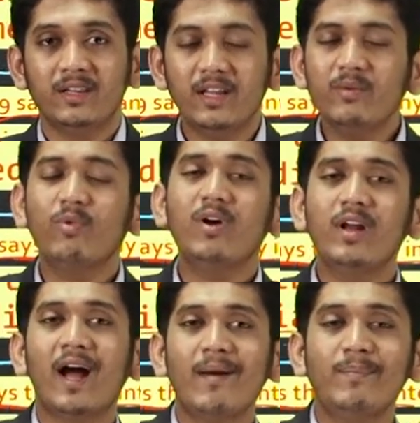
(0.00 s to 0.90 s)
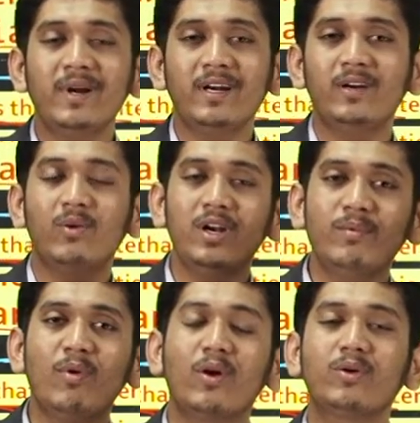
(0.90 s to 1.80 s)
then what happened? It only
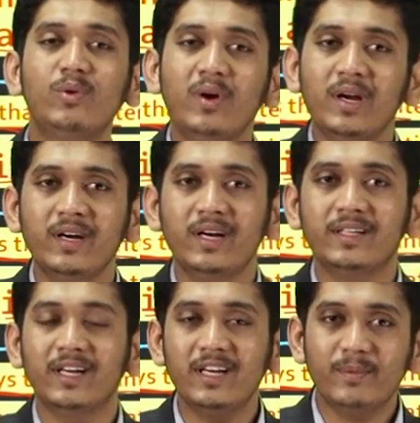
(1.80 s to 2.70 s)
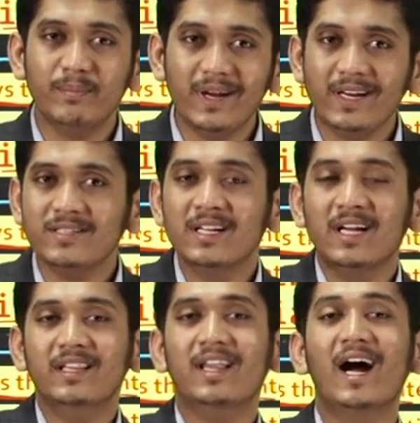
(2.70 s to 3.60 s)
blocked 200. Then it means
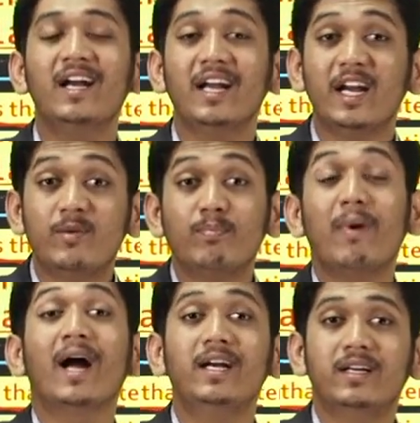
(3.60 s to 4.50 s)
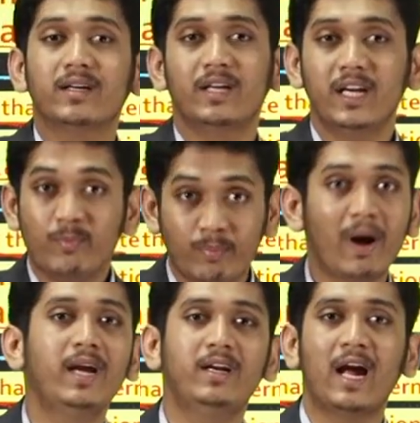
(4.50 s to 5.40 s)
that it might,
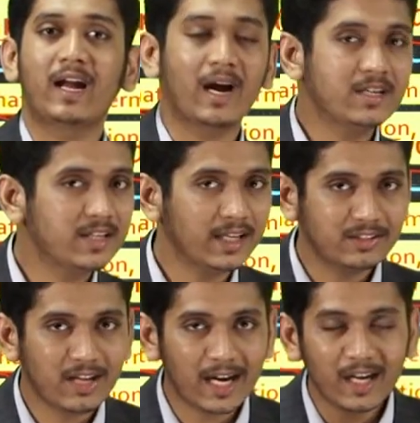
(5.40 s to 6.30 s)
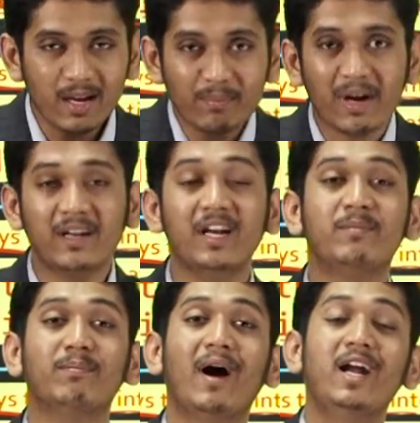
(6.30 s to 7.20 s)
I can't say exactly, but
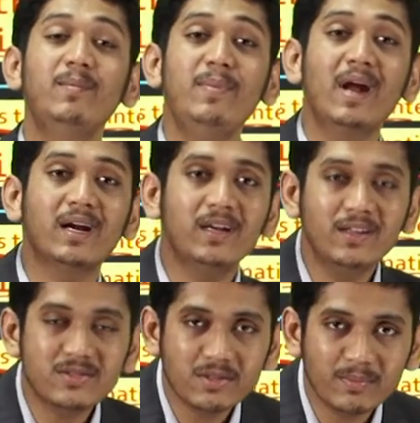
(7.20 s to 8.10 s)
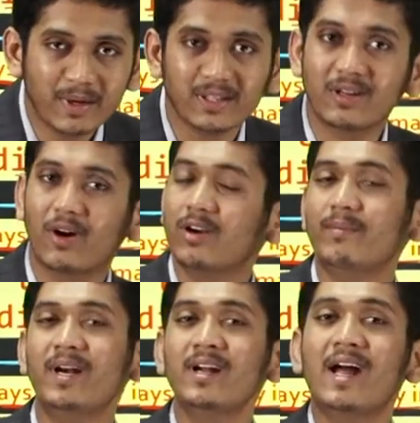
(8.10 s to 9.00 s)
it might be understood by the
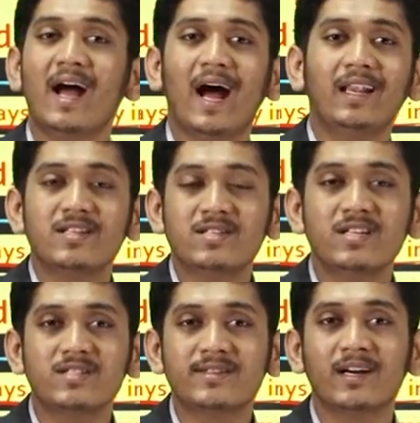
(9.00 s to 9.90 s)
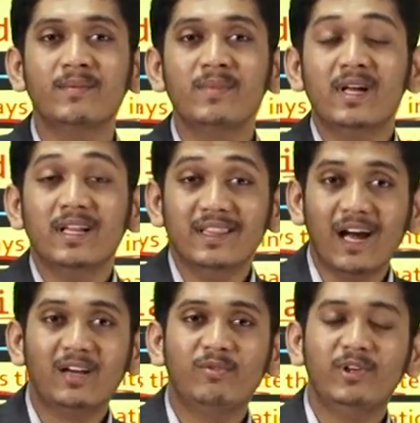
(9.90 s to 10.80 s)
government and the system
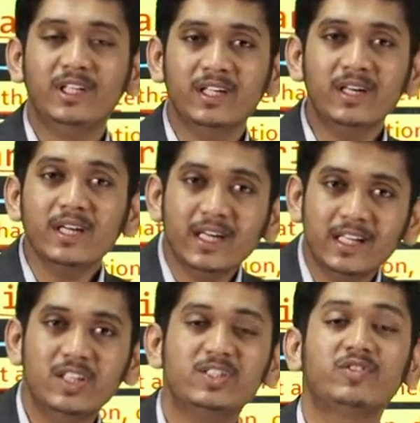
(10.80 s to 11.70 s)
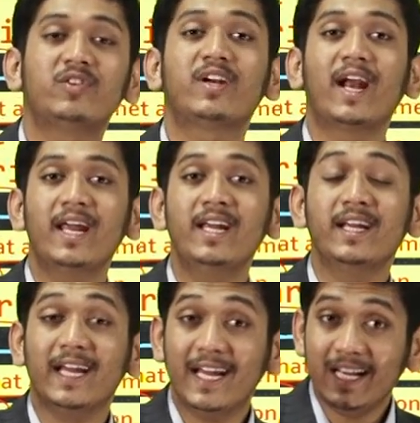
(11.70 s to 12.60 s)
that Twitter is
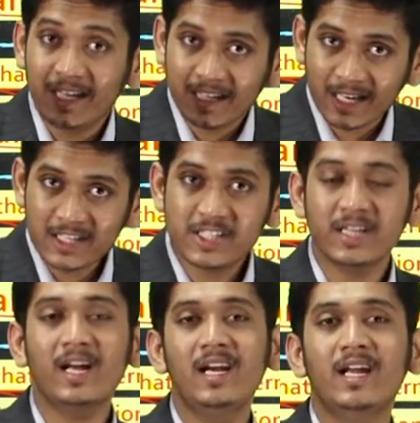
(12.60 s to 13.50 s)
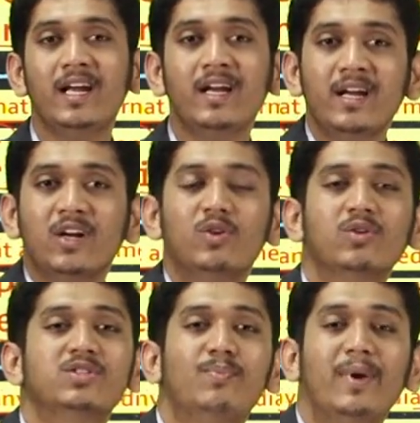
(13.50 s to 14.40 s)
trying intentionally
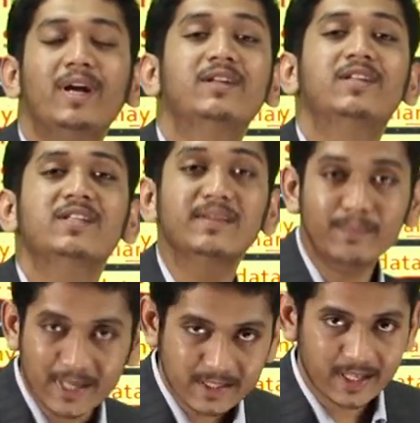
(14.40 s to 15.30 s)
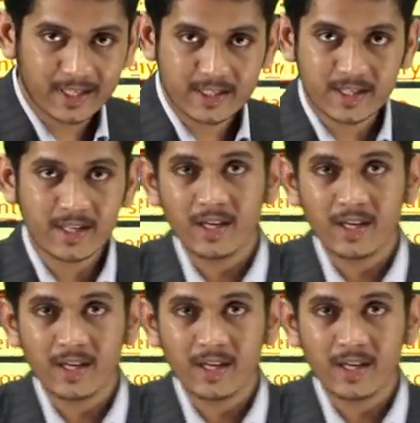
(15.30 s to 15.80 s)
to spread this message.